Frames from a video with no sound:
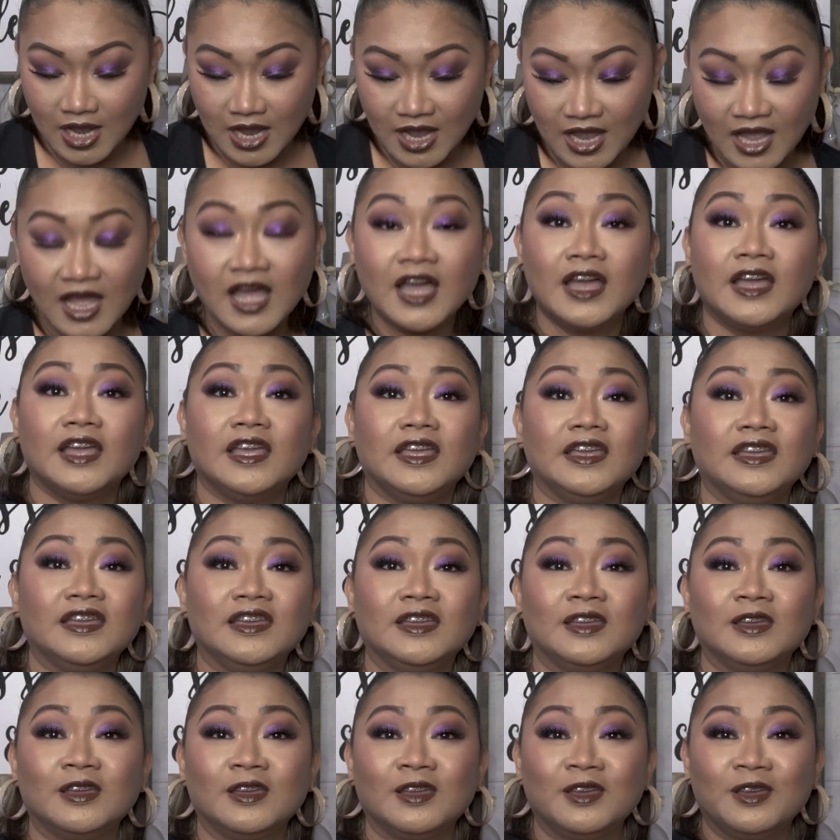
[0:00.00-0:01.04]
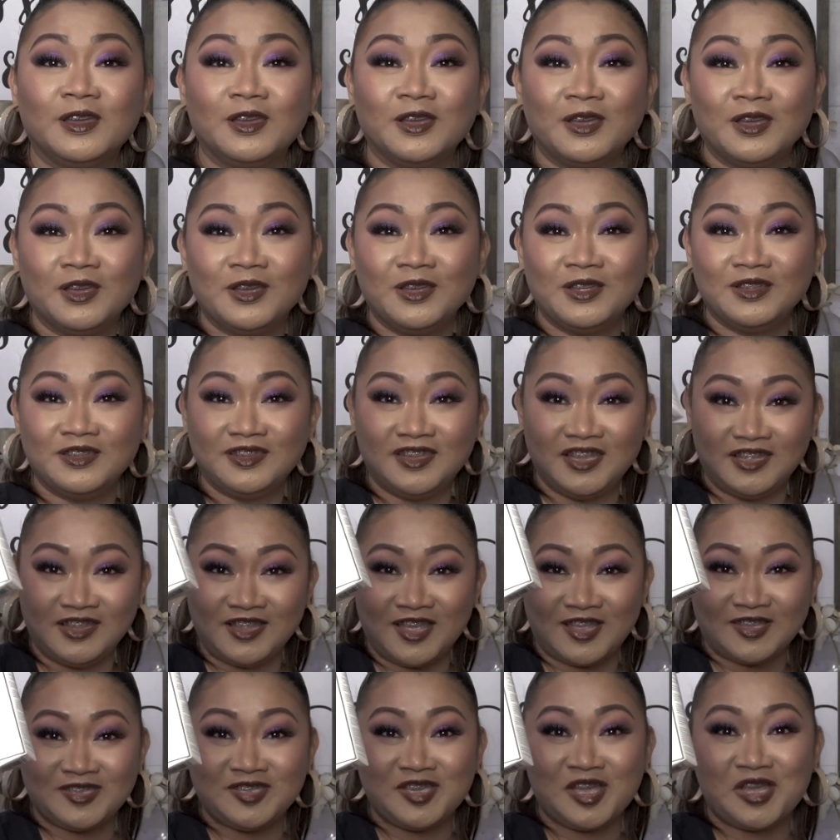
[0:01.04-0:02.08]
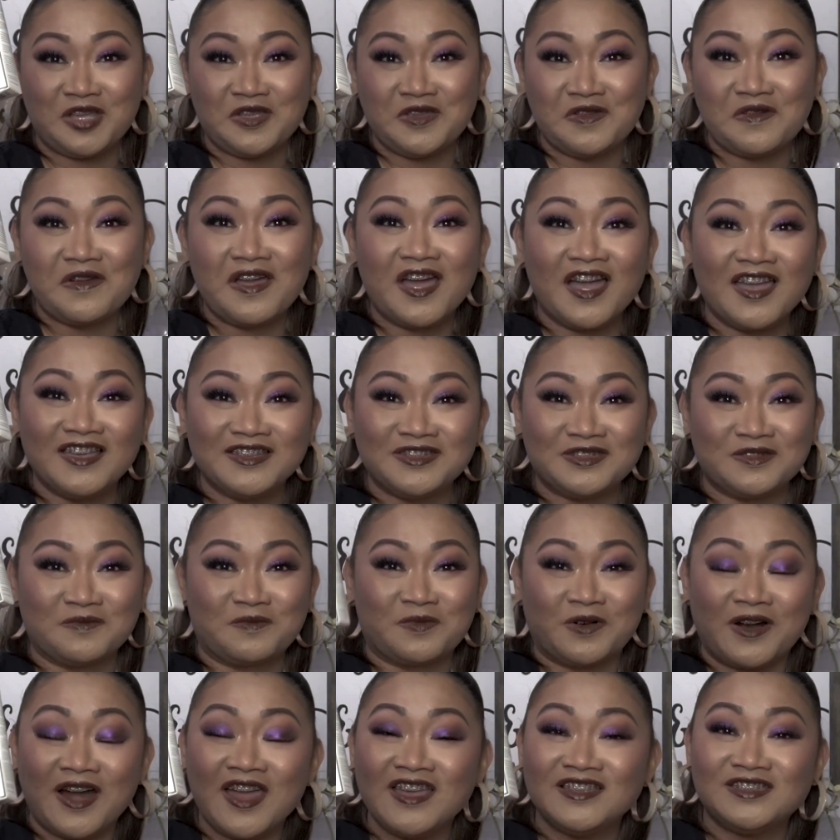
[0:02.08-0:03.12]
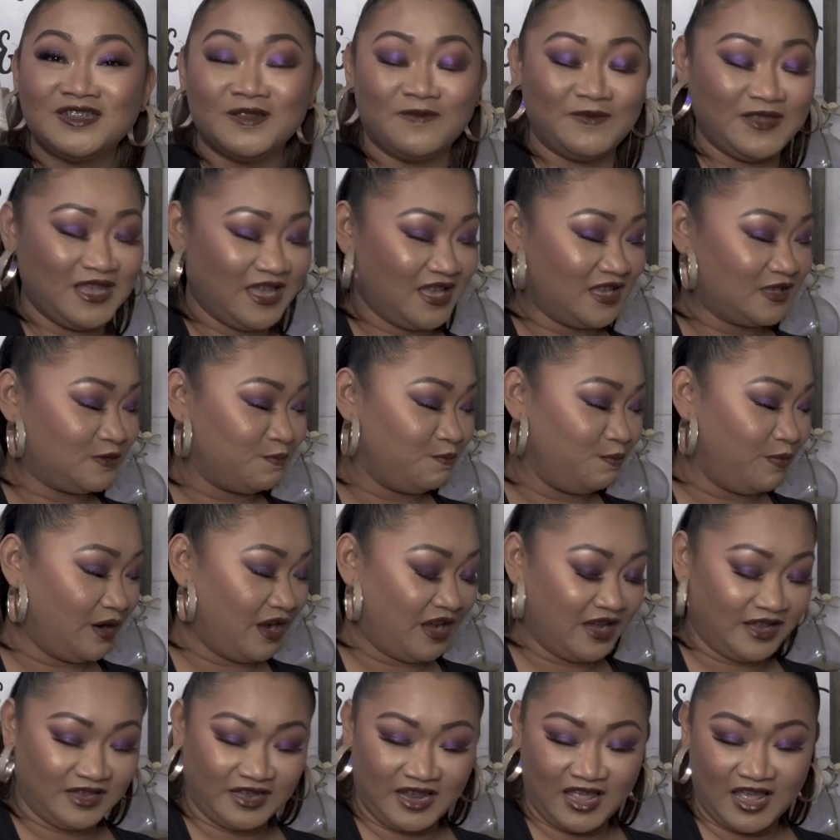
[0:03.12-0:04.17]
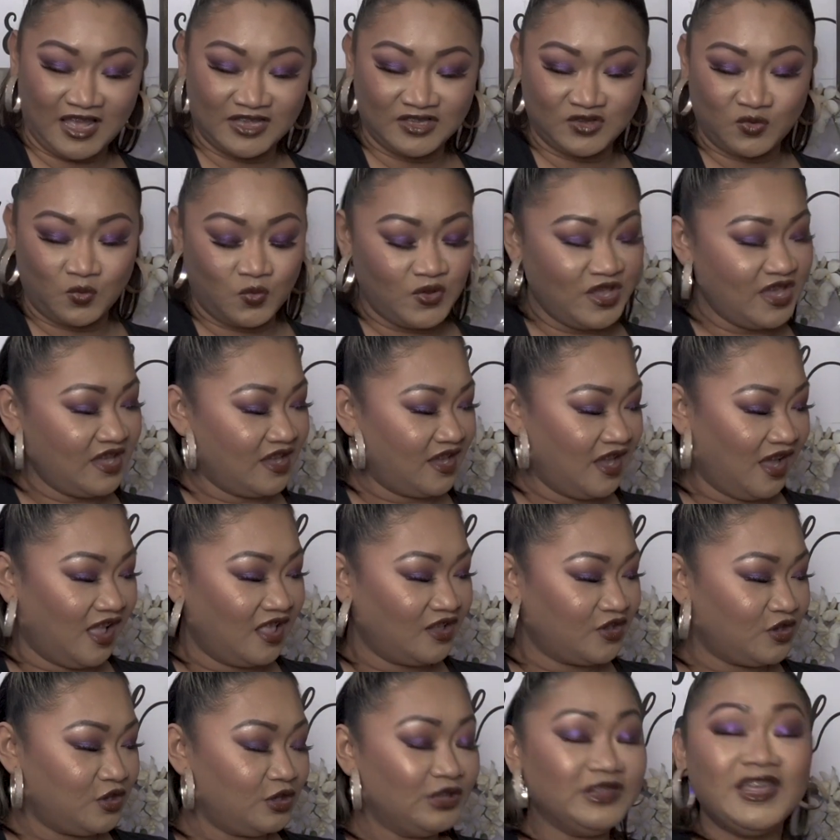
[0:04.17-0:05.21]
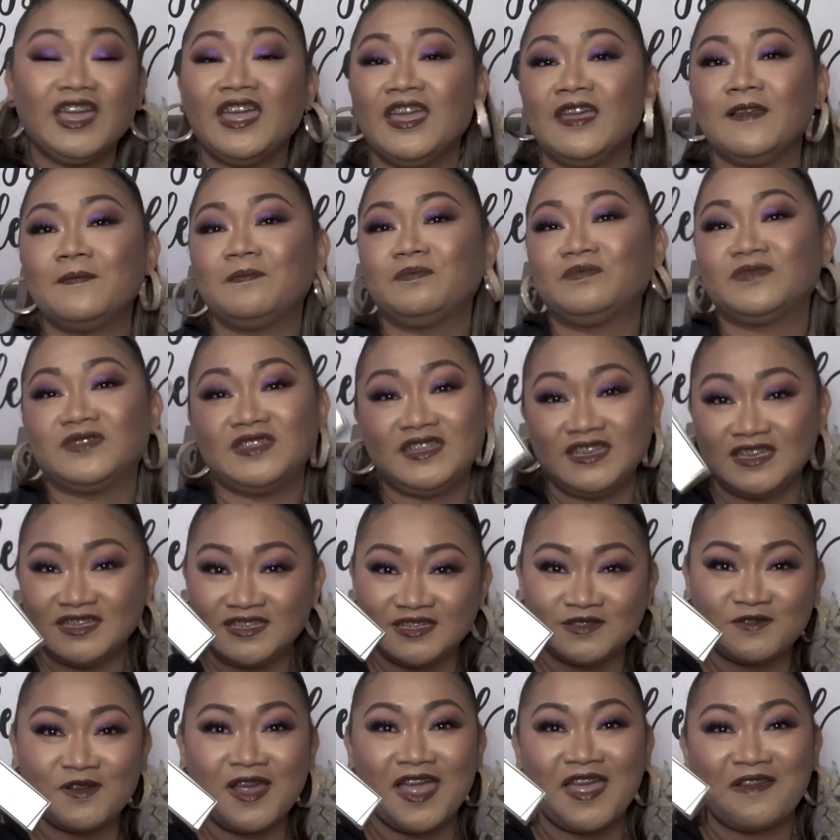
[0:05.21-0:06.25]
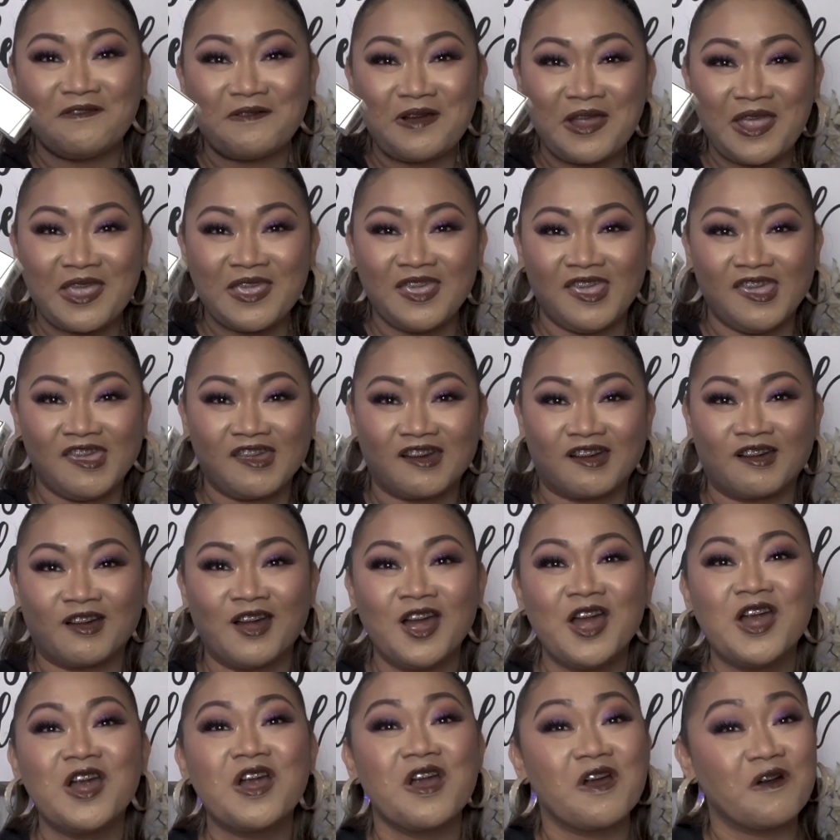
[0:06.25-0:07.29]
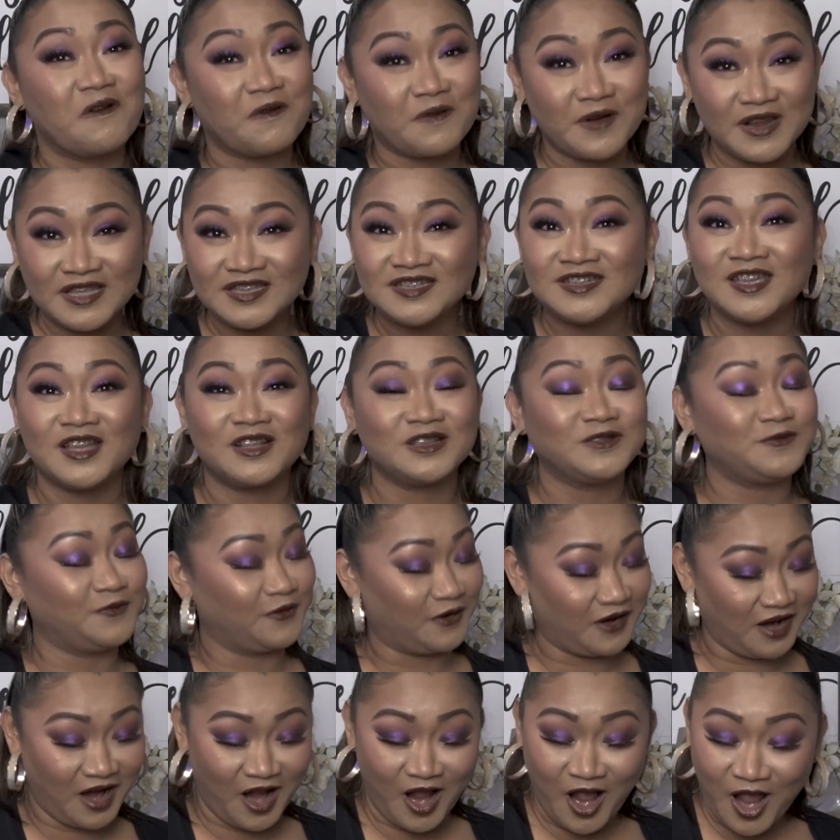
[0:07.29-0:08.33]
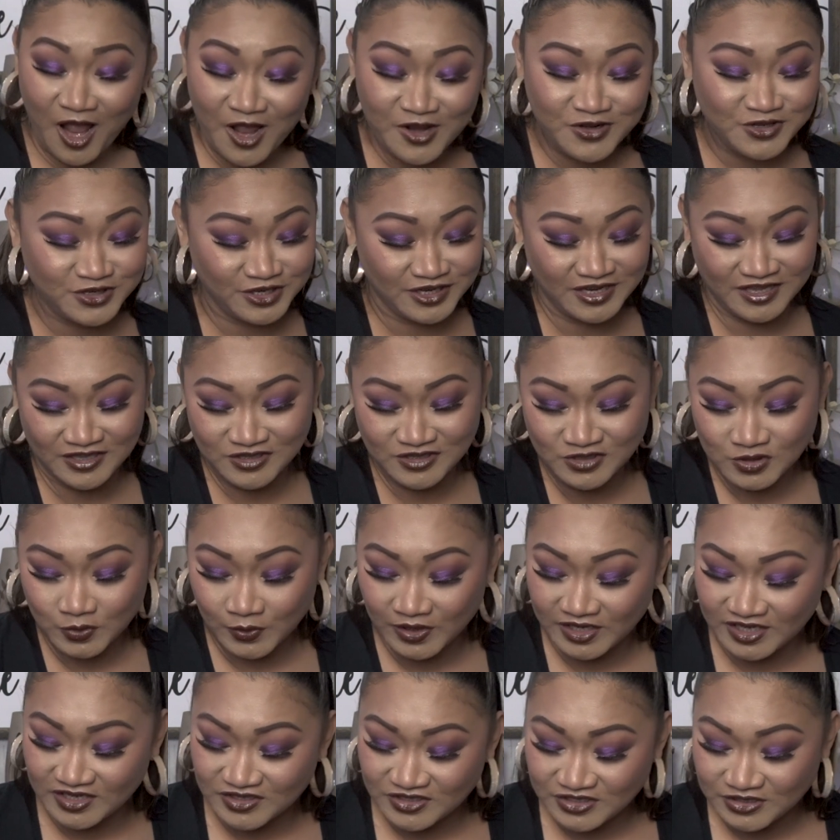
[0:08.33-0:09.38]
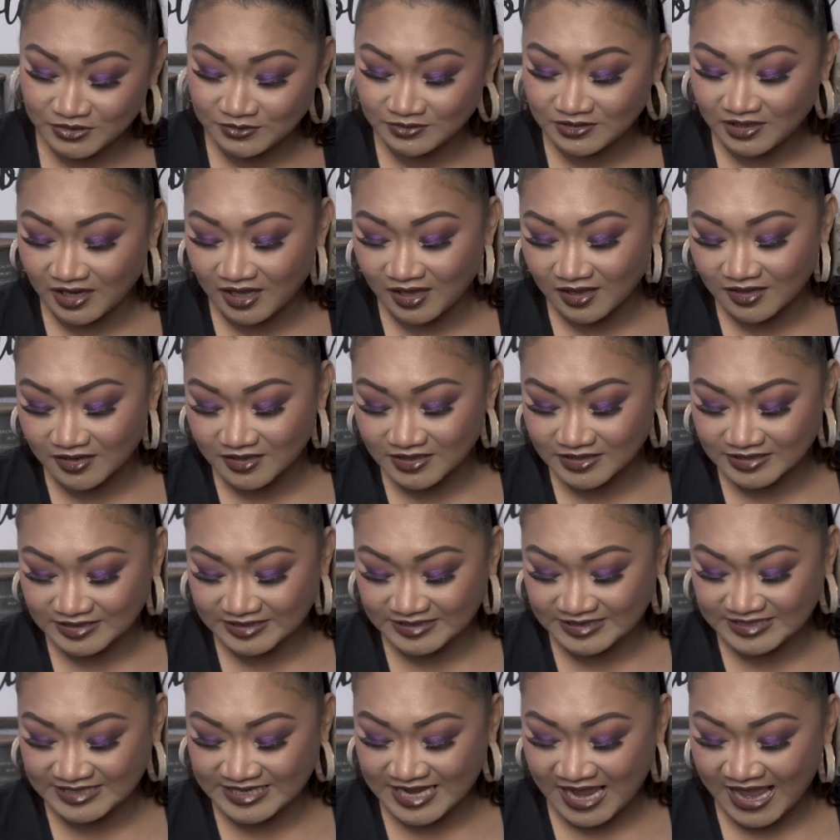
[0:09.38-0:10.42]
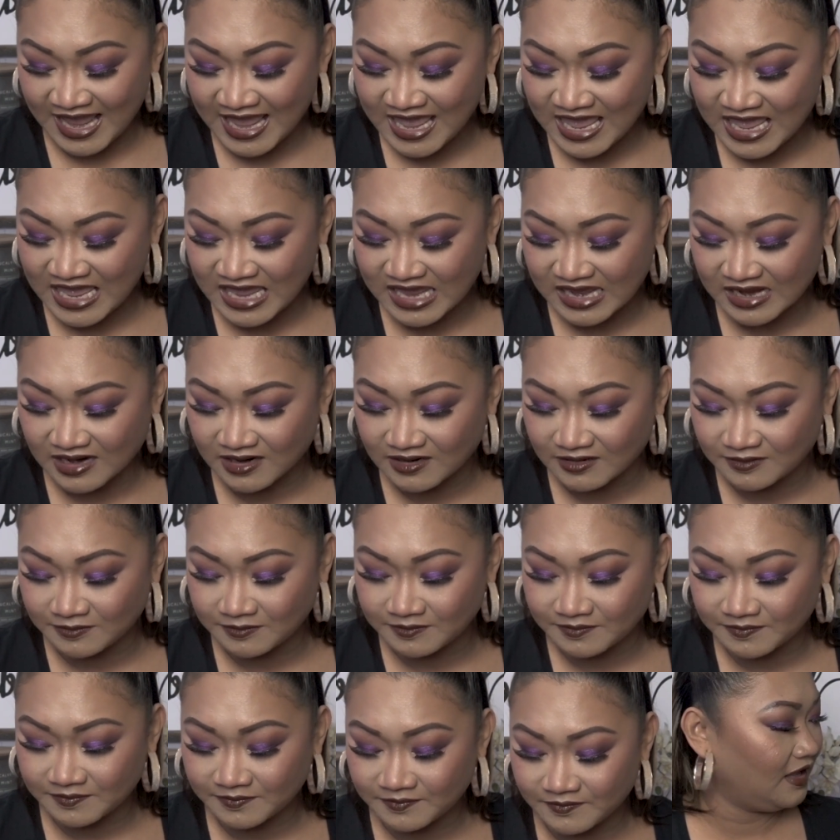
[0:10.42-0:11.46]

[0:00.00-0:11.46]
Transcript: I did not tell you guys the price of this, but as we calculate, this guy right here retails for $122. Damn.